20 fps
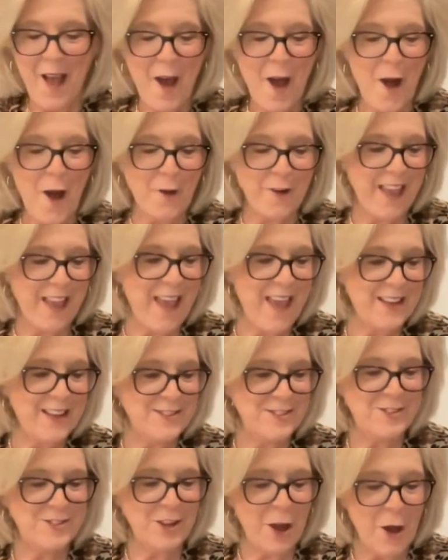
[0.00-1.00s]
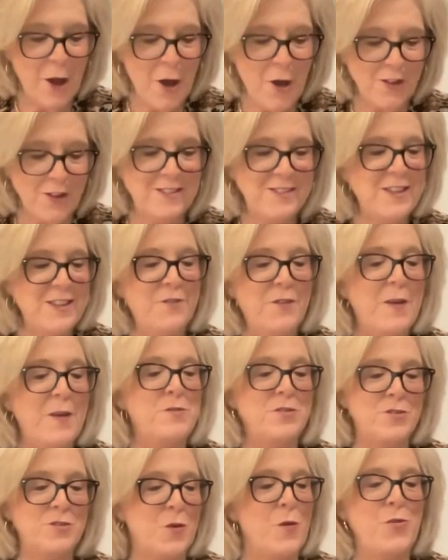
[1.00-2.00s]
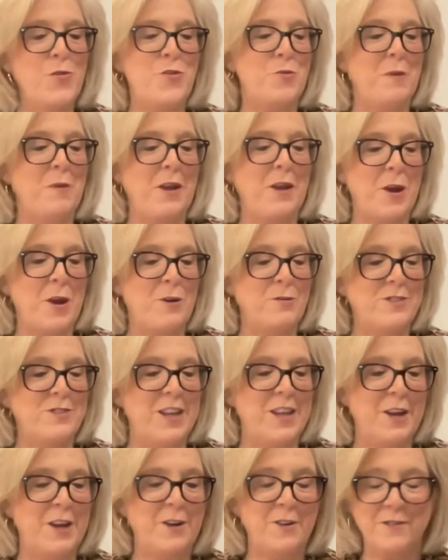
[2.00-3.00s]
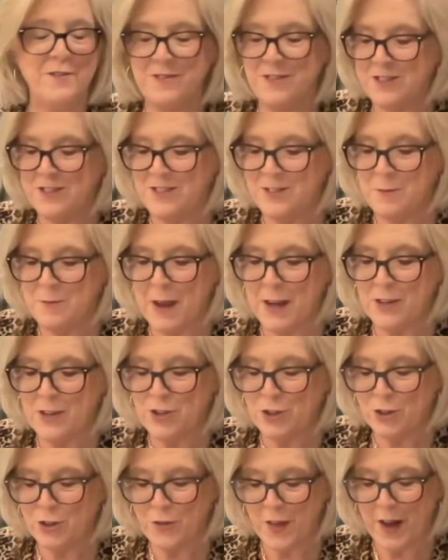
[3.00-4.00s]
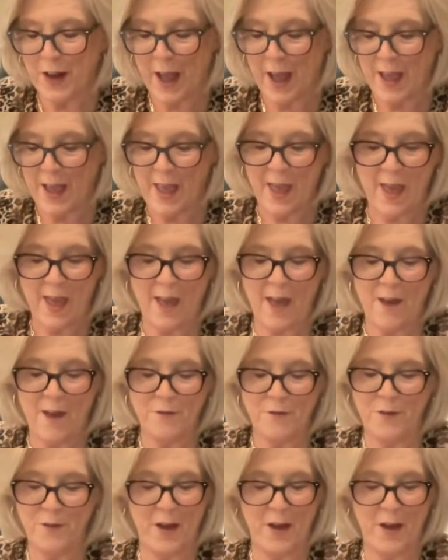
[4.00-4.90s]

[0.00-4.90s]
Okay, so let's see if I'm just going through my notes here just to make sure that I have